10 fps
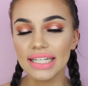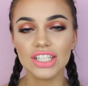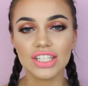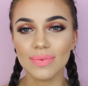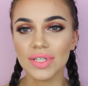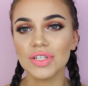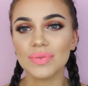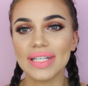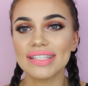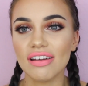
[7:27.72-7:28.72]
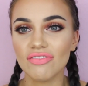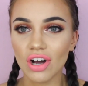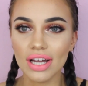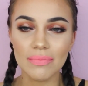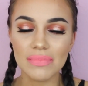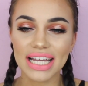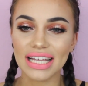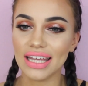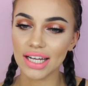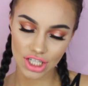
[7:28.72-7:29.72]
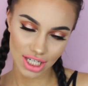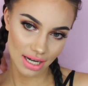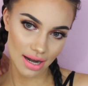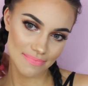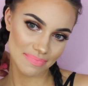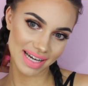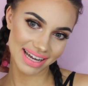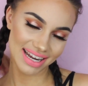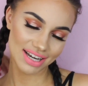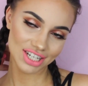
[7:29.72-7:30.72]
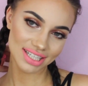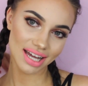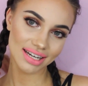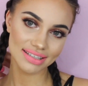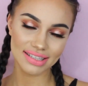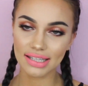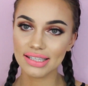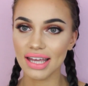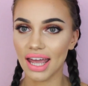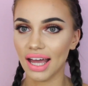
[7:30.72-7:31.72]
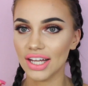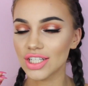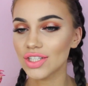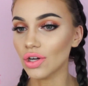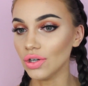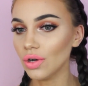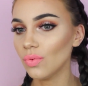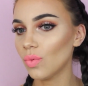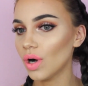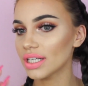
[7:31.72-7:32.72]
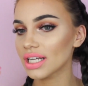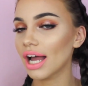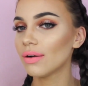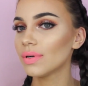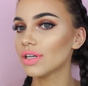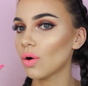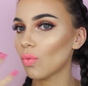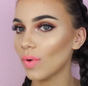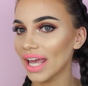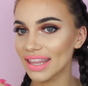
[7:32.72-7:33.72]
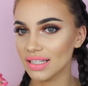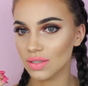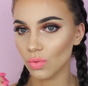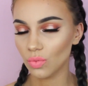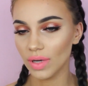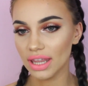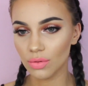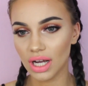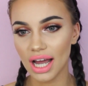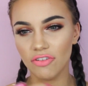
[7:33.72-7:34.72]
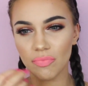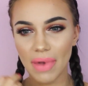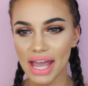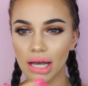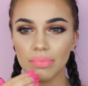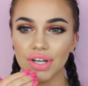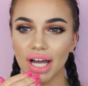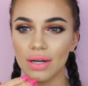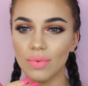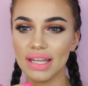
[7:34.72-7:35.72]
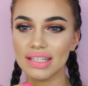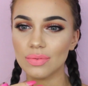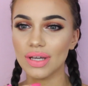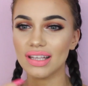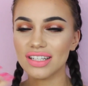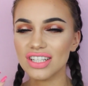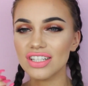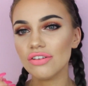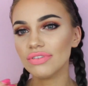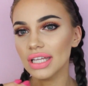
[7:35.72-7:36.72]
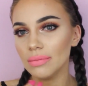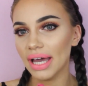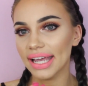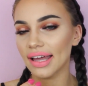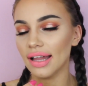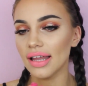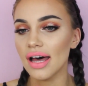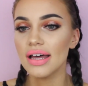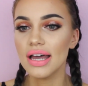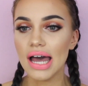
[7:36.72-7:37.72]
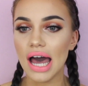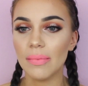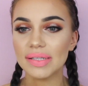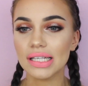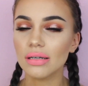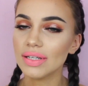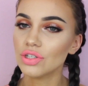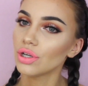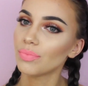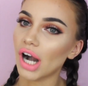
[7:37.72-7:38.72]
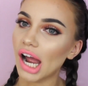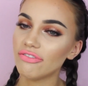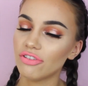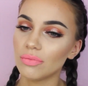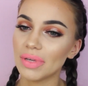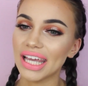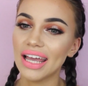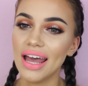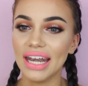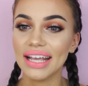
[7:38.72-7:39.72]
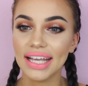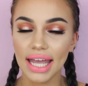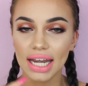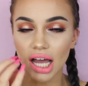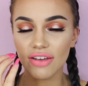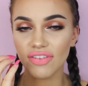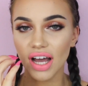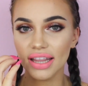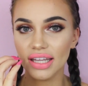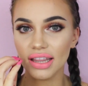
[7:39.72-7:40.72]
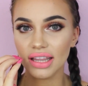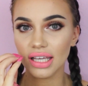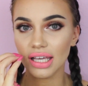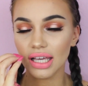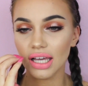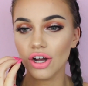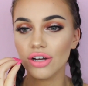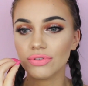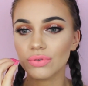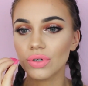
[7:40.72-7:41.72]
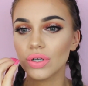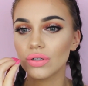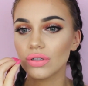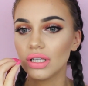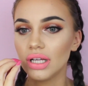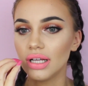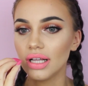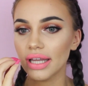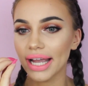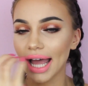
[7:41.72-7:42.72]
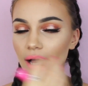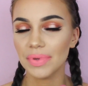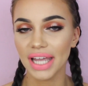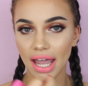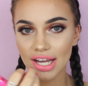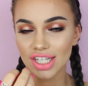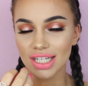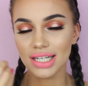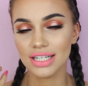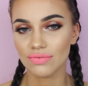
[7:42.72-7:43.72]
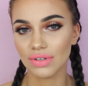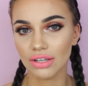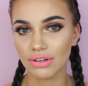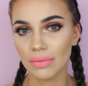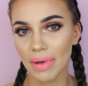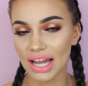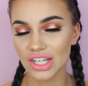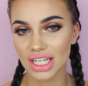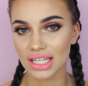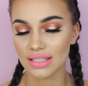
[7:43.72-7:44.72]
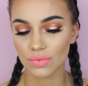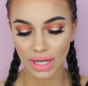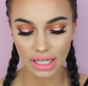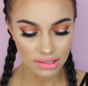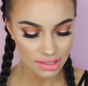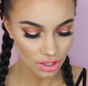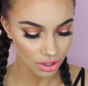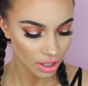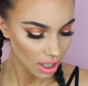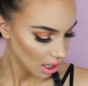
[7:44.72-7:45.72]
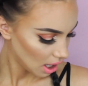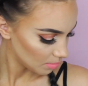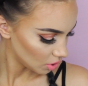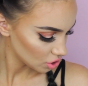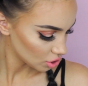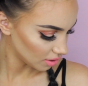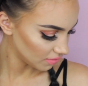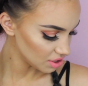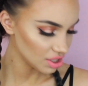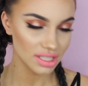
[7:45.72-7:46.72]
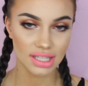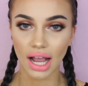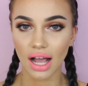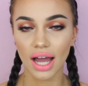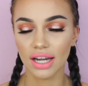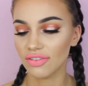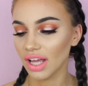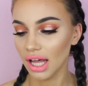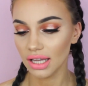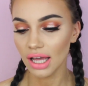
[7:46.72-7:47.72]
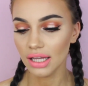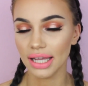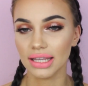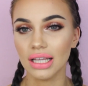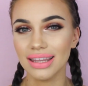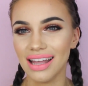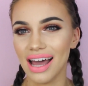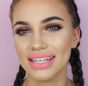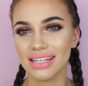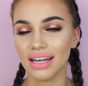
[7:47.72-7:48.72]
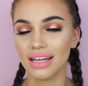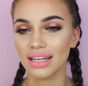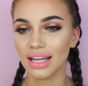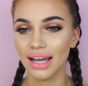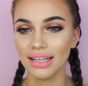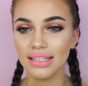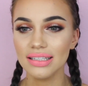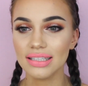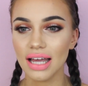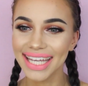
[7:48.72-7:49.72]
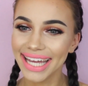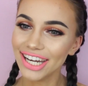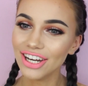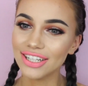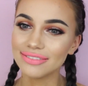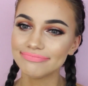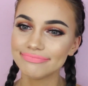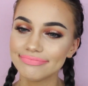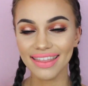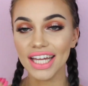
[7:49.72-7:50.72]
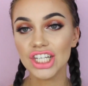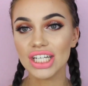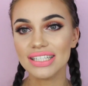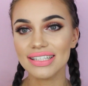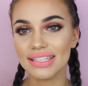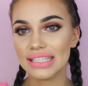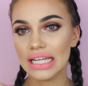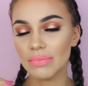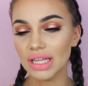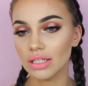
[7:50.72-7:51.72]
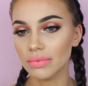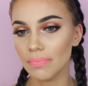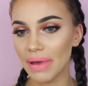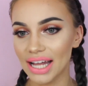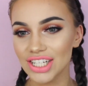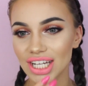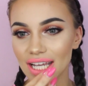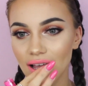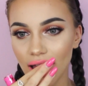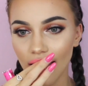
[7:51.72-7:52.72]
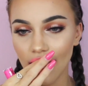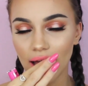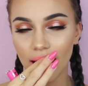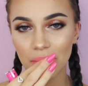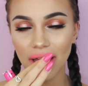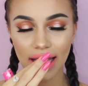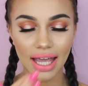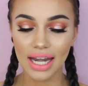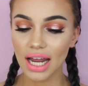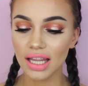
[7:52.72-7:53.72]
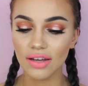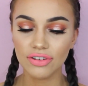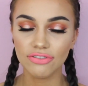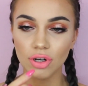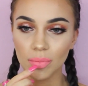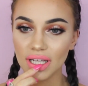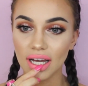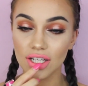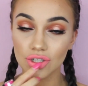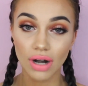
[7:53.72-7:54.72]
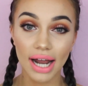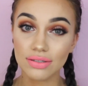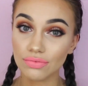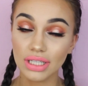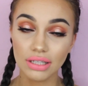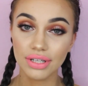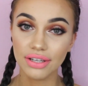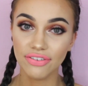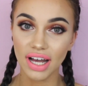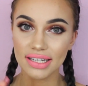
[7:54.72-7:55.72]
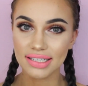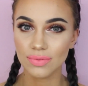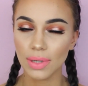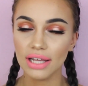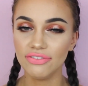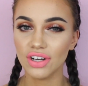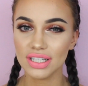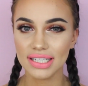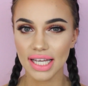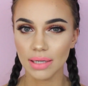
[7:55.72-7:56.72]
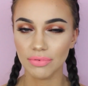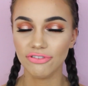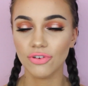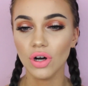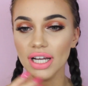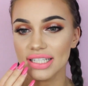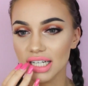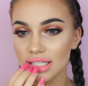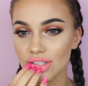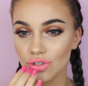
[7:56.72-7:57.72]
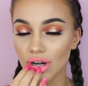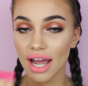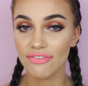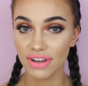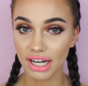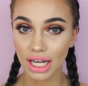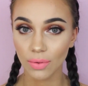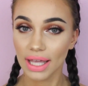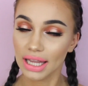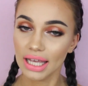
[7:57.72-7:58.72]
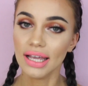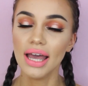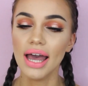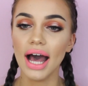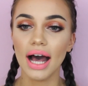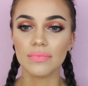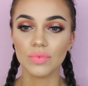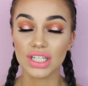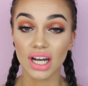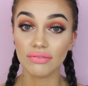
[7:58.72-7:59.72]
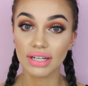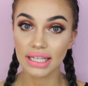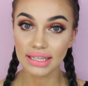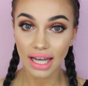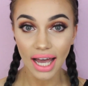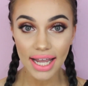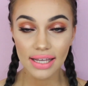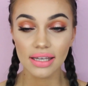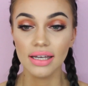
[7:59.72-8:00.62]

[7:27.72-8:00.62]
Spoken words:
It's just one of those ones that I've got in my collection, but it just kind of sits there. I just don't know what I would wear this with, what kind of makeup look I'd wear this with. It's just not really my color. It's a little bit too bright for me, and again, I find that the overall like application is really patchy as well. So I'm not sure if it's just that kind of color, like the lighter colors. I don't know. They just seem a little bit patchy. Again, I love the formula. It dries really fast as well. I forgot to say that before. It does dry very quickly, which I really like.